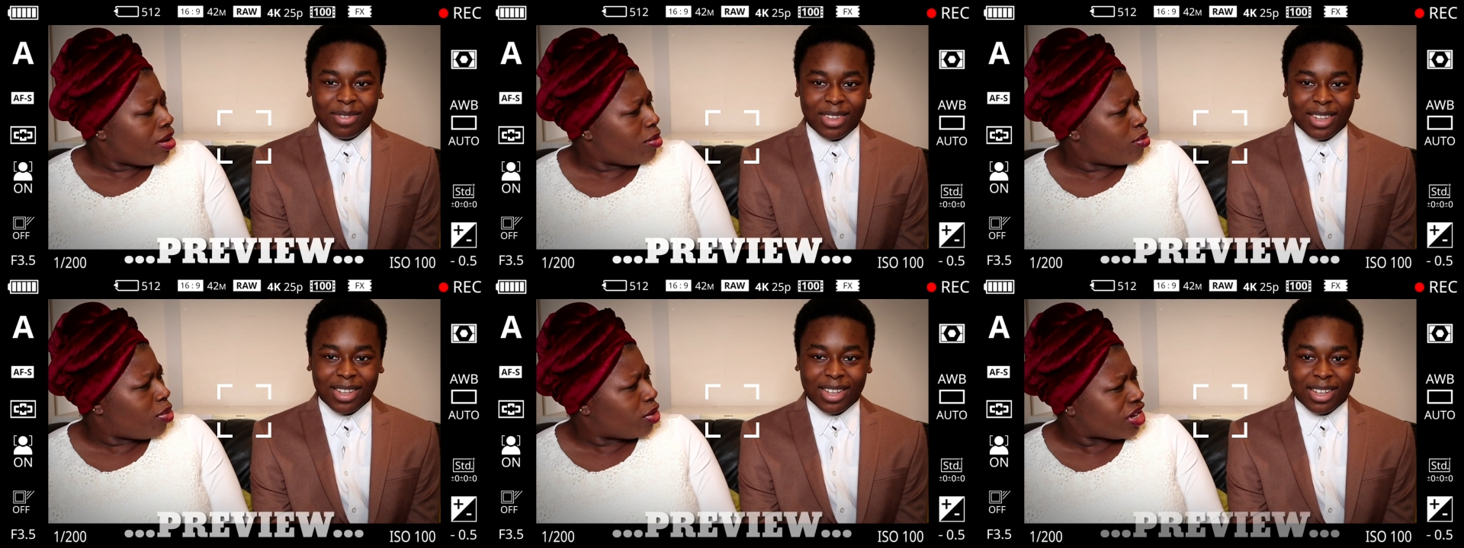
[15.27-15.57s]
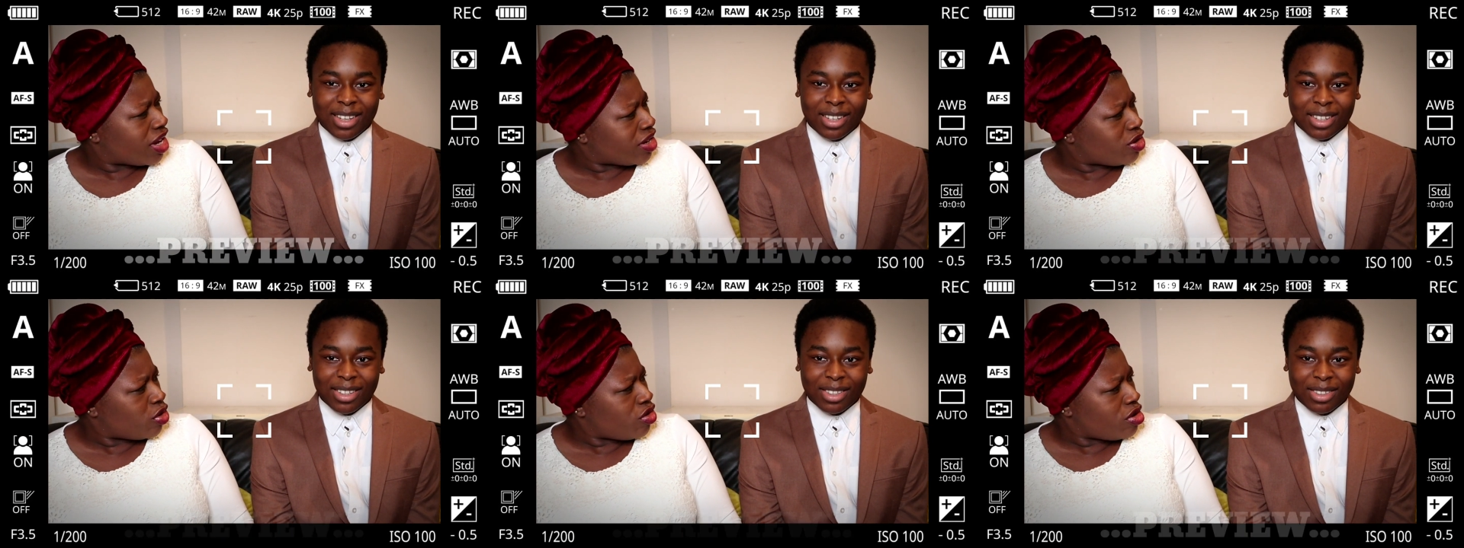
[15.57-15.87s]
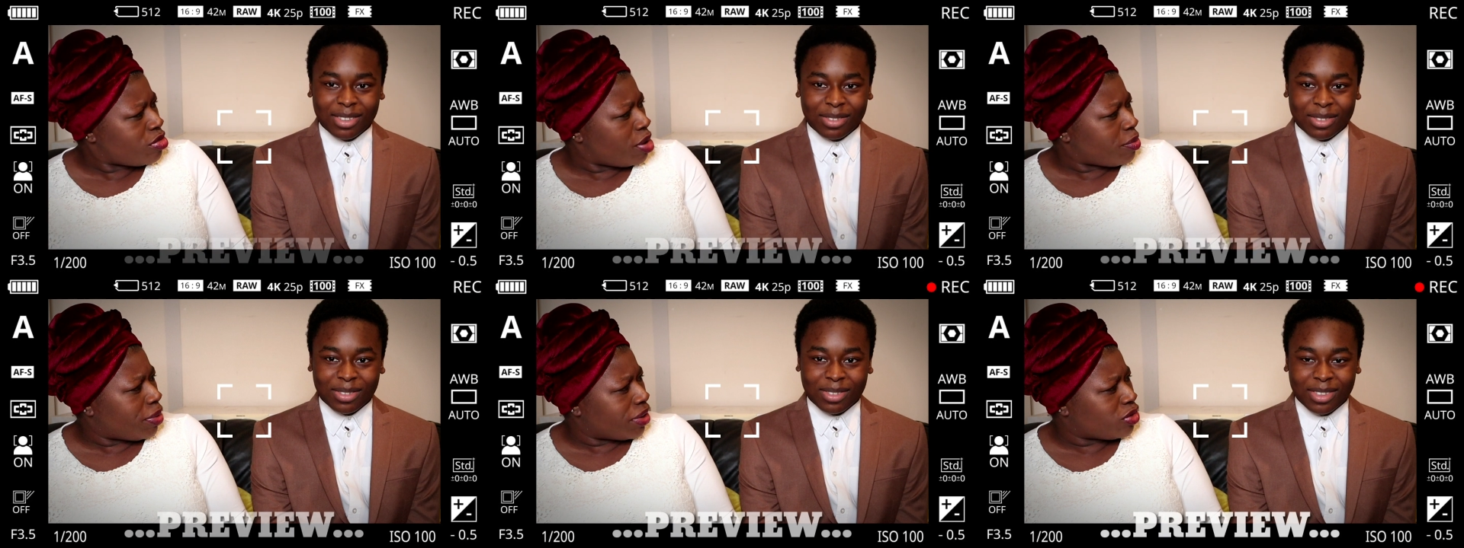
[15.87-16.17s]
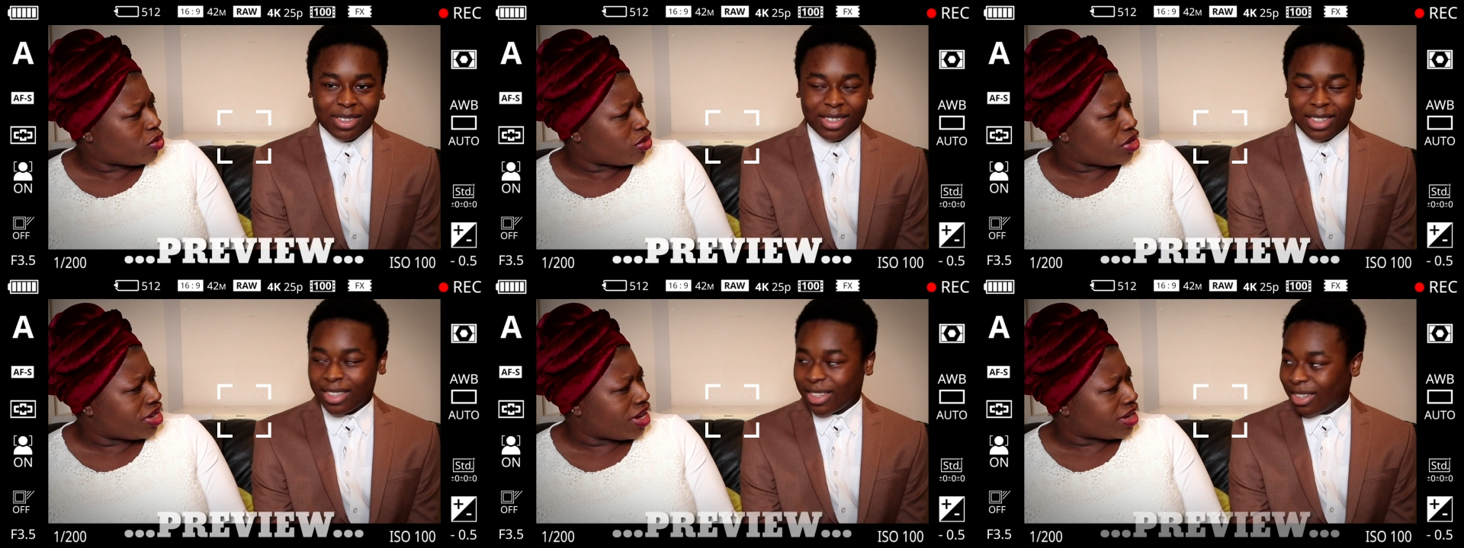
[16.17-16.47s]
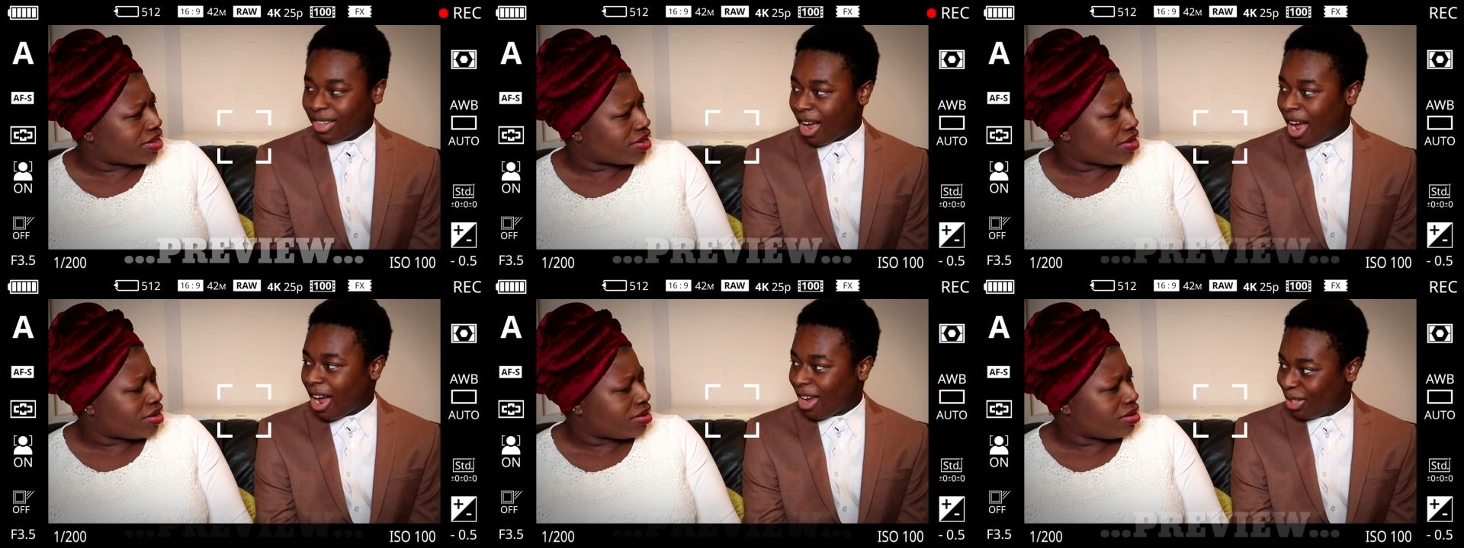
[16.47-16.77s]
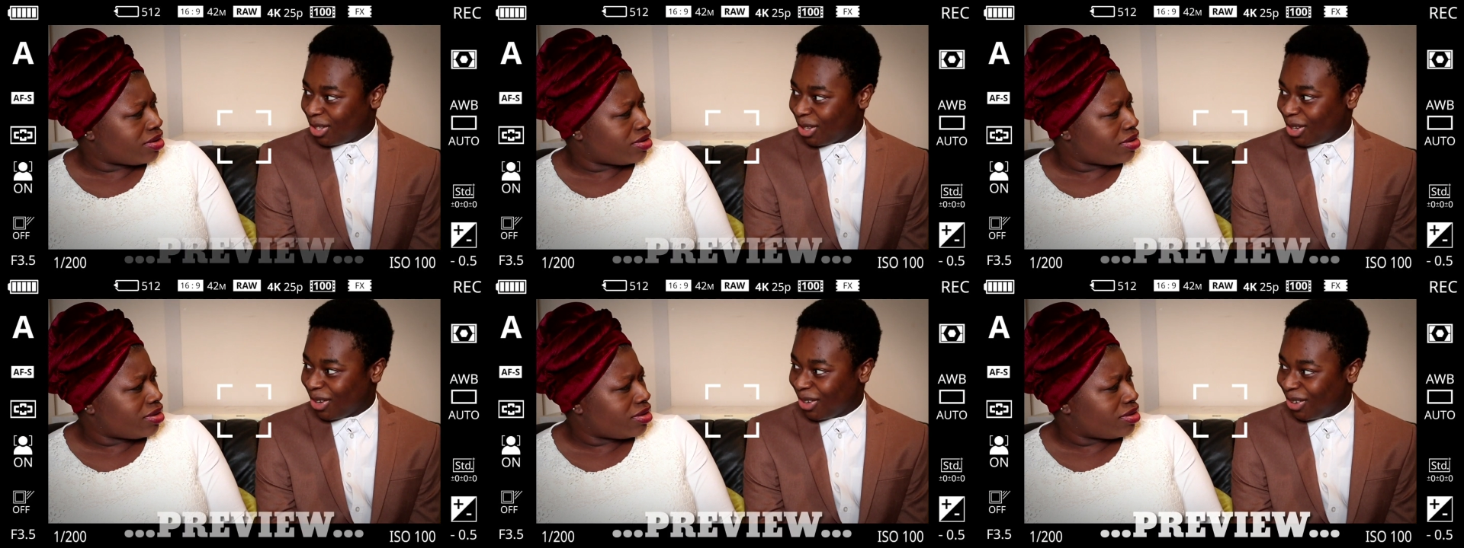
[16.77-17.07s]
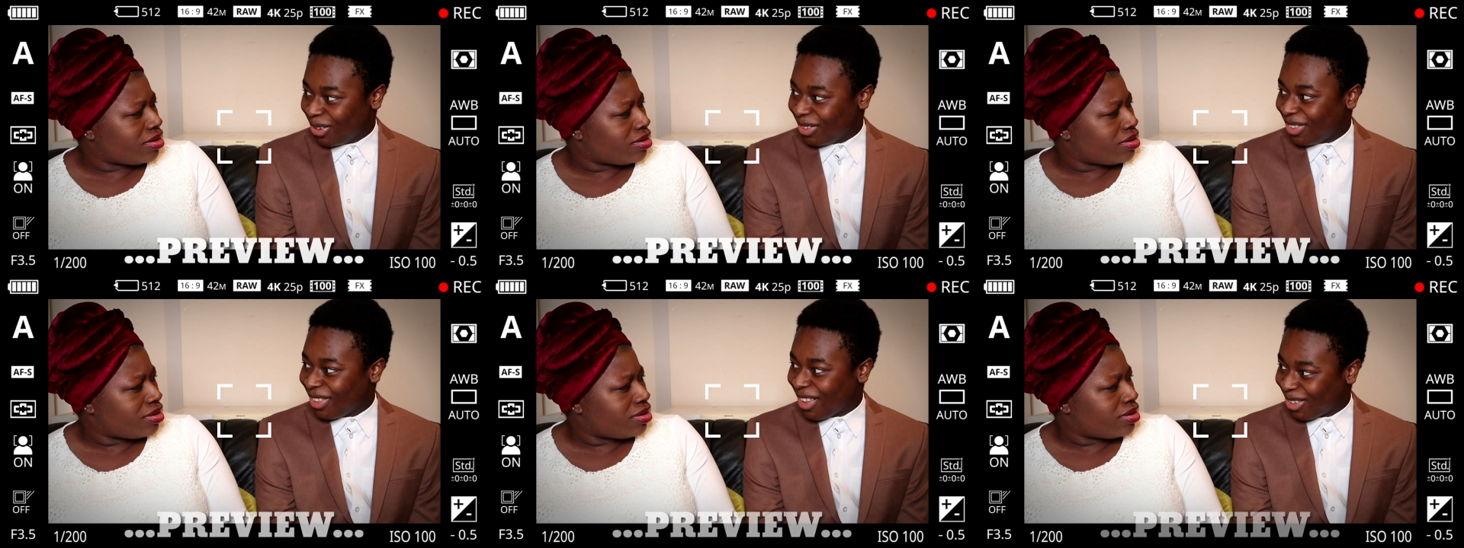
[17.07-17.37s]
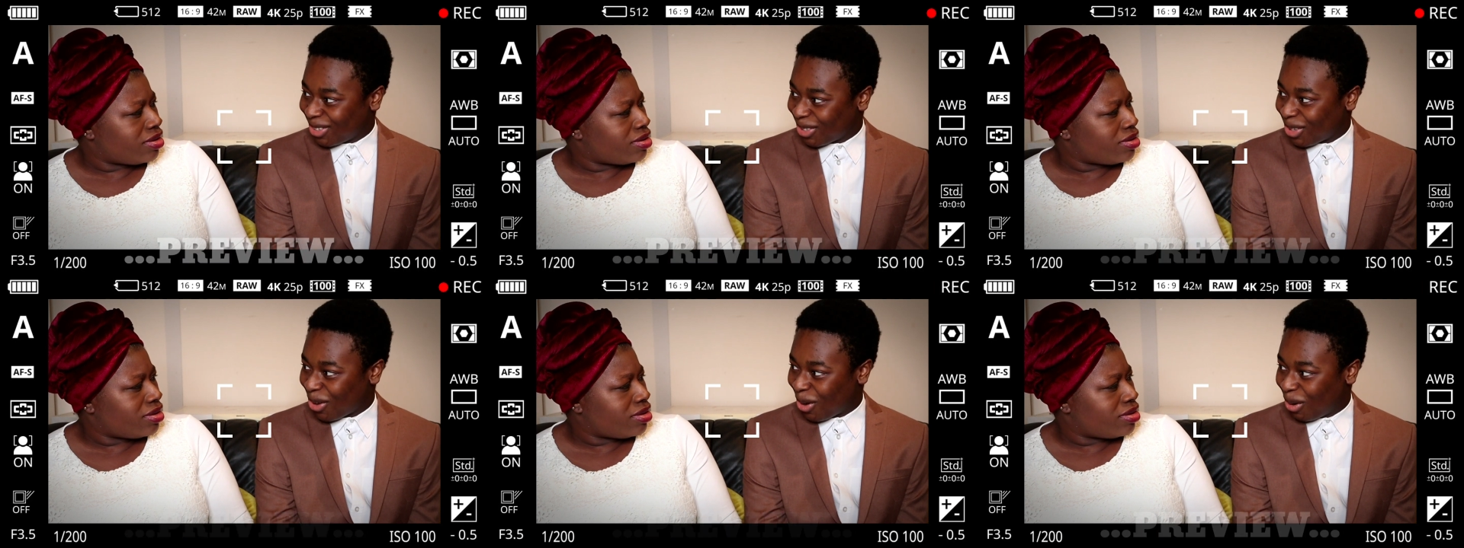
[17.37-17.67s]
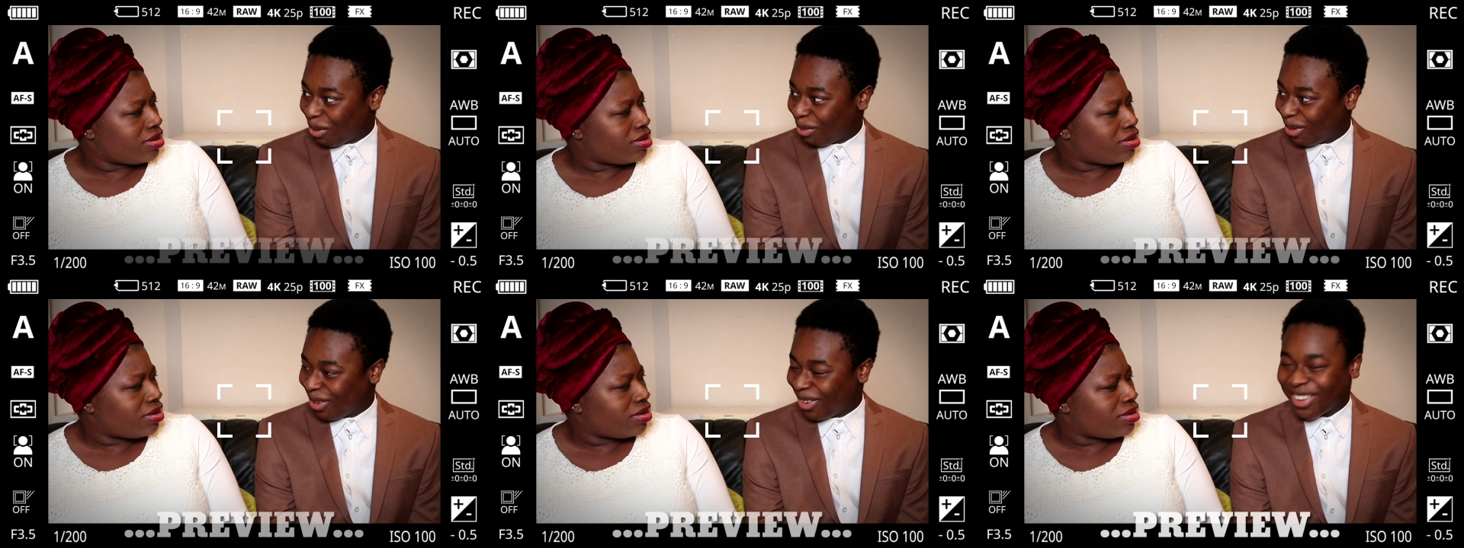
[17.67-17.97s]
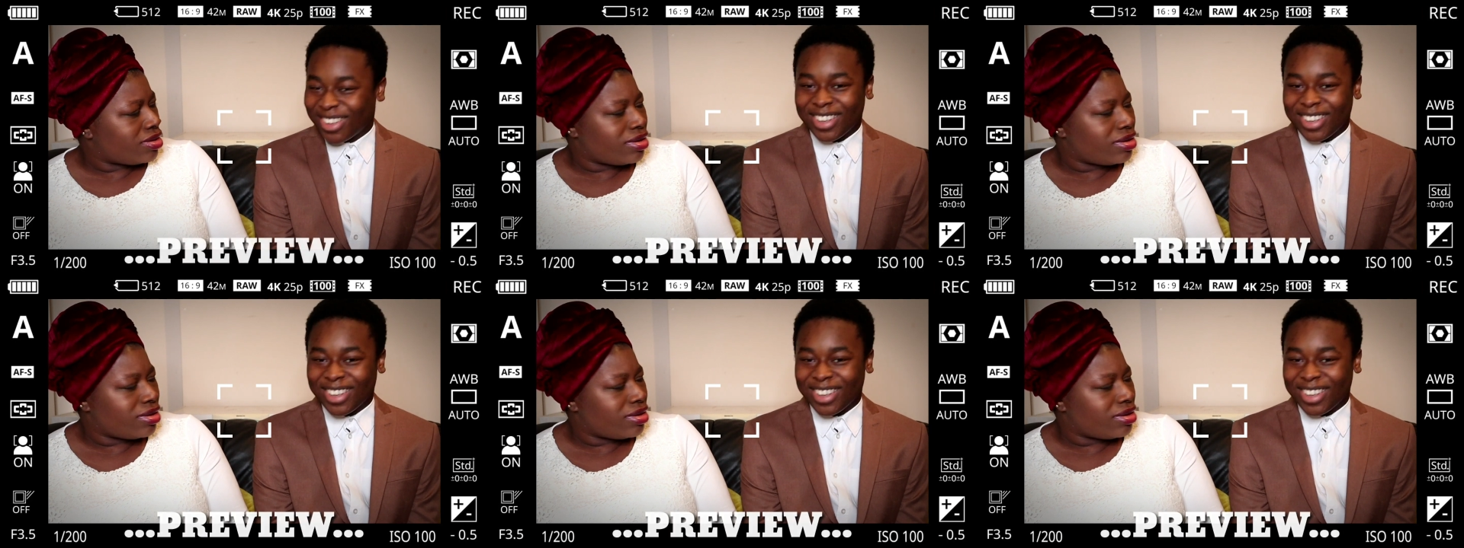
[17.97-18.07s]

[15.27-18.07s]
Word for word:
Speaker 1: But I don't remember doing
Speaker 2: that. I do. Now stop.